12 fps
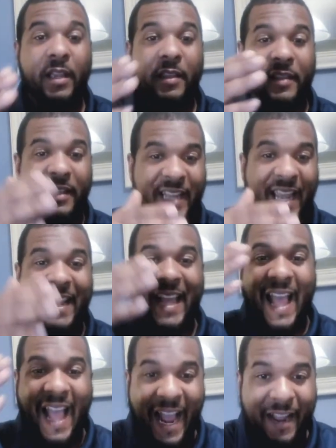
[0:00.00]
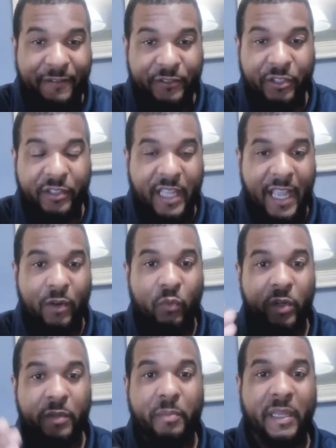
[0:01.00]
the day after that
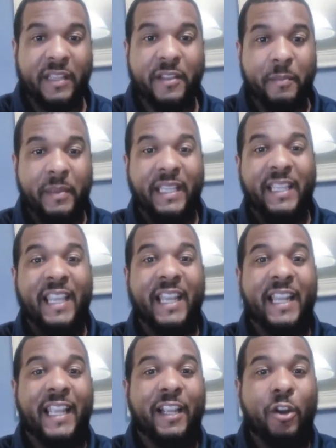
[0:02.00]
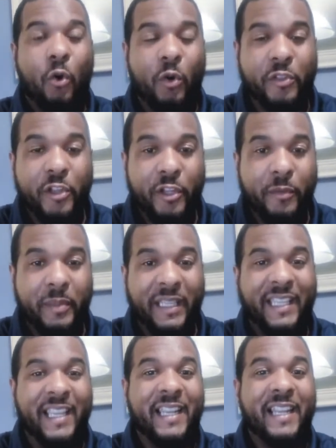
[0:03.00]
would be the beginning, or the
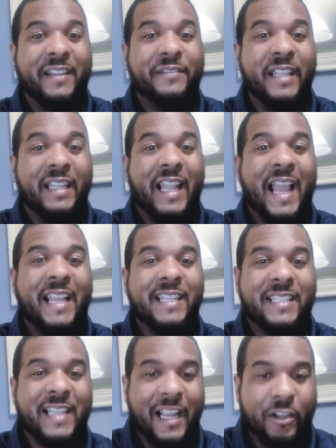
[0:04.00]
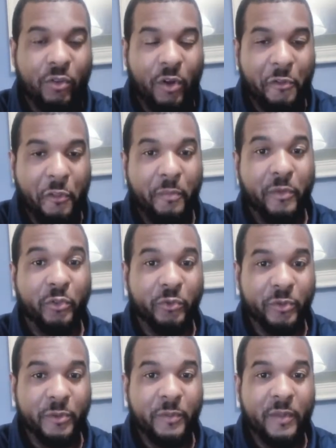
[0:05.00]
beginning of the light cycle on the
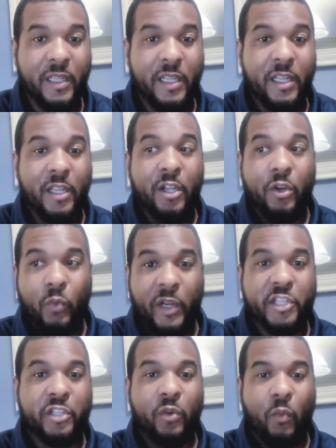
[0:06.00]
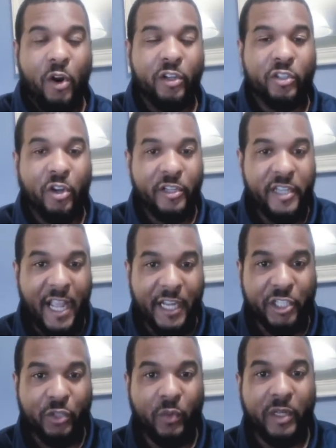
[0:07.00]
moon, which the word
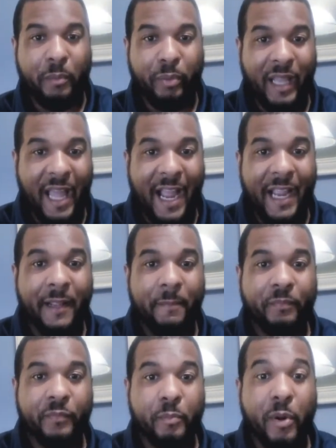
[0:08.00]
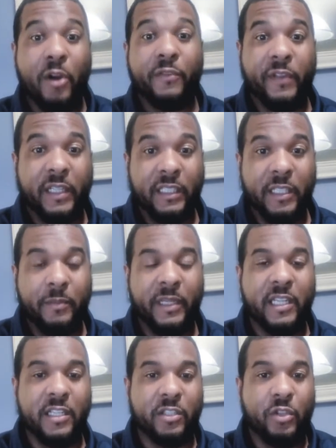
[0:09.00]
Kodesh would apply perfectly,
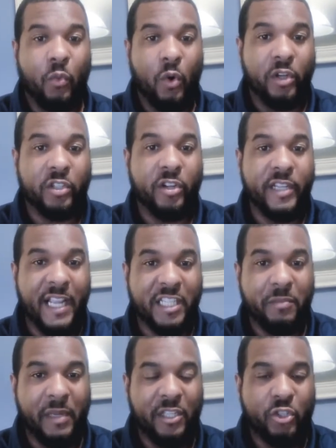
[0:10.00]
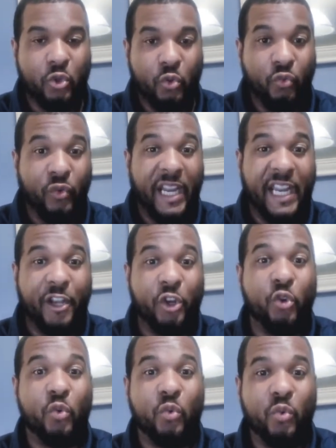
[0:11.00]
because the word Kodesh means to
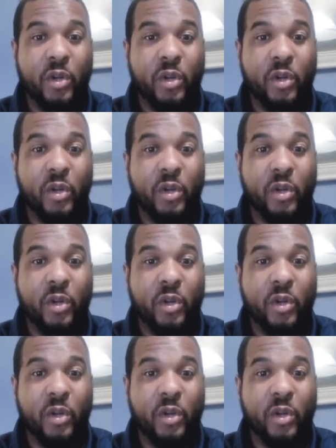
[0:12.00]
renew.